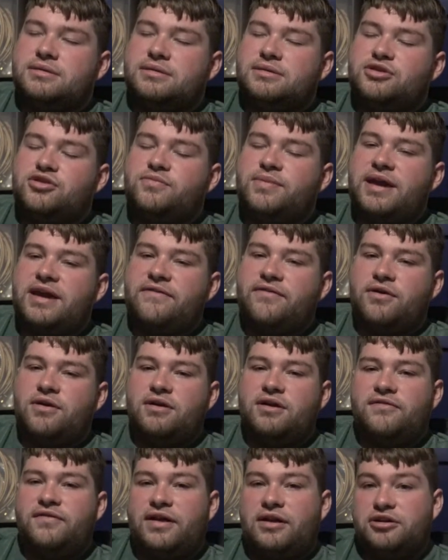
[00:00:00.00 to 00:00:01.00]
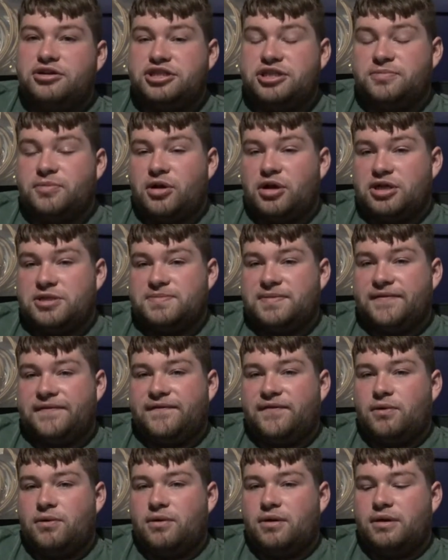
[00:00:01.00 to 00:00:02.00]
You may have heard of energy balls
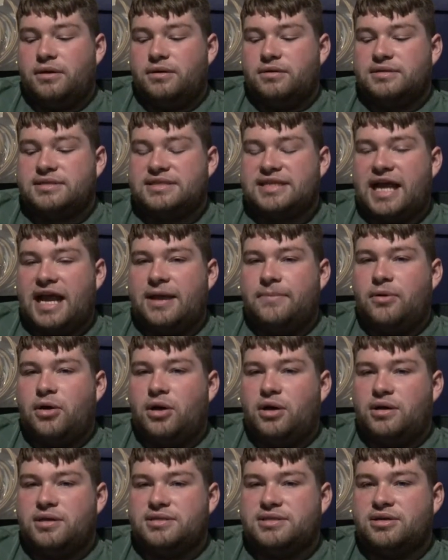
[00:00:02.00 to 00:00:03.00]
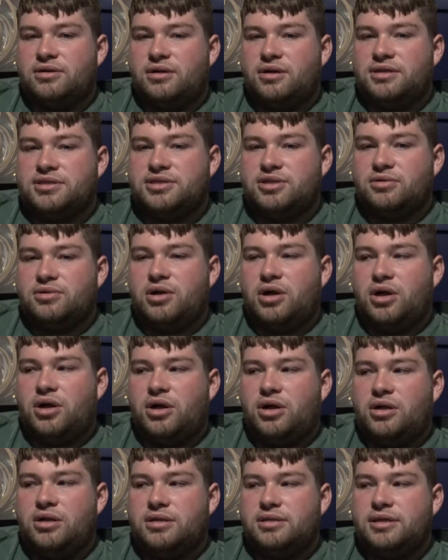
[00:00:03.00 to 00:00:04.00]
before, psi balls, they're also
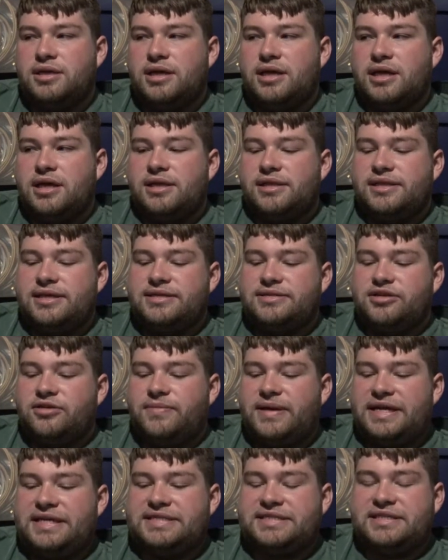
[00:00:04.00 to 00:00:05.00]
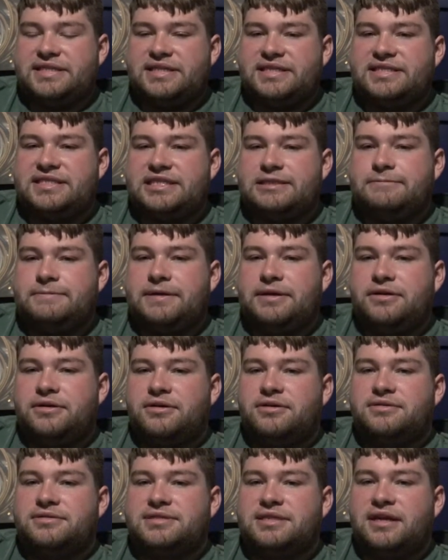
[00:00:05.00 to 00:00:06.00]
called. These are basically
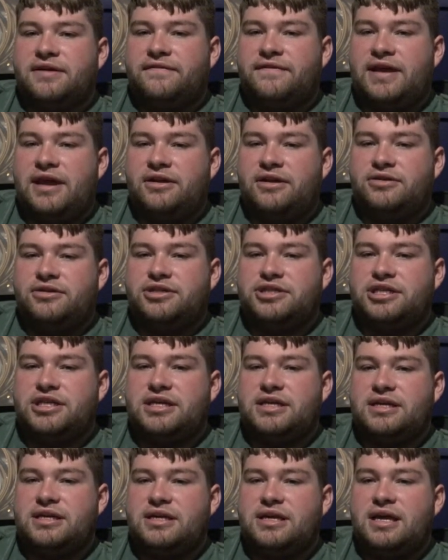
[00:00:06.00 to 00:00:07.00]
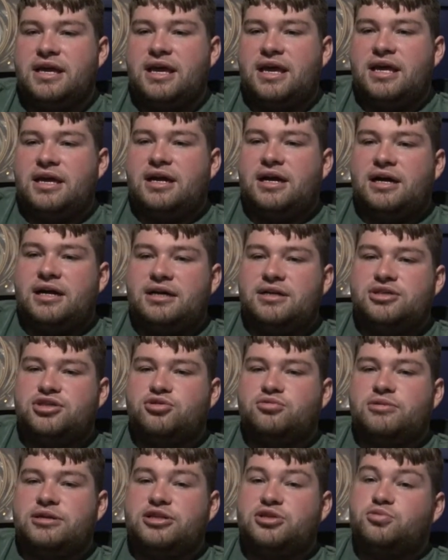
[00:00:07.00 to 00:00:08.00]
spheres of energy uh,
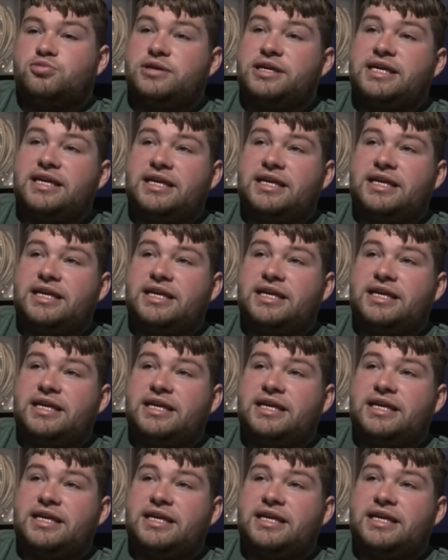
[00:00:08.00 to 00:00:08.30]
to which we